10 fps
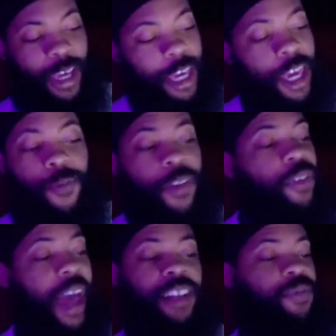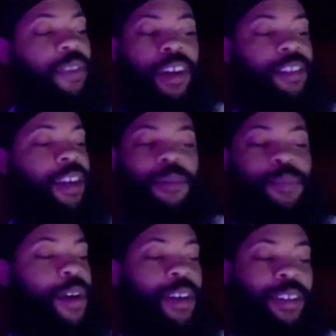Even that's fucked up,
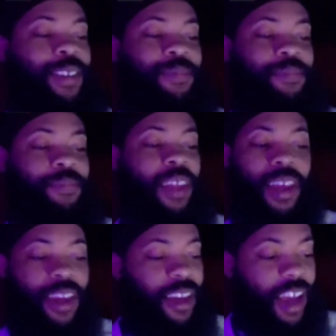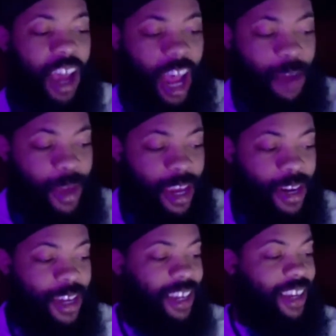bro. I
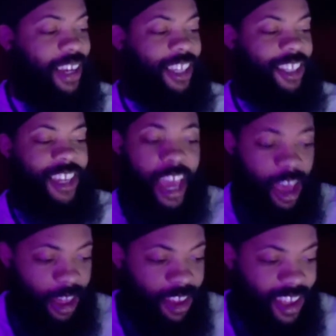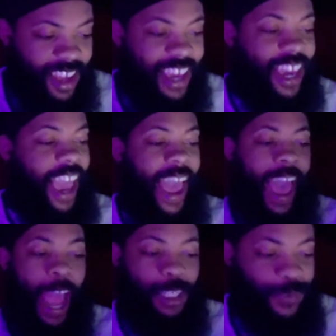mean, yeah, he
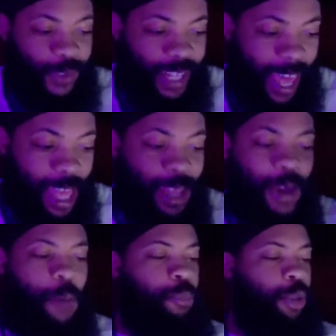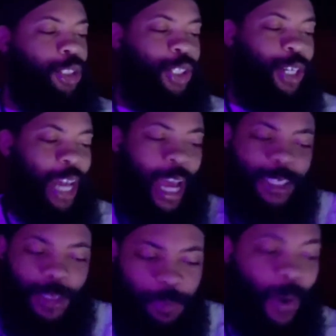asked for that. But you're not
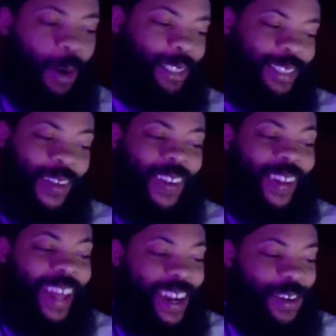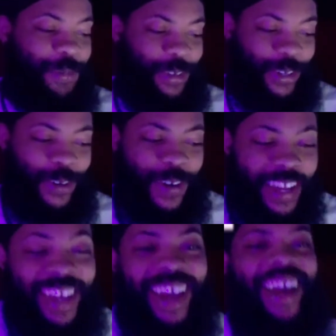supposed to let him do it. You're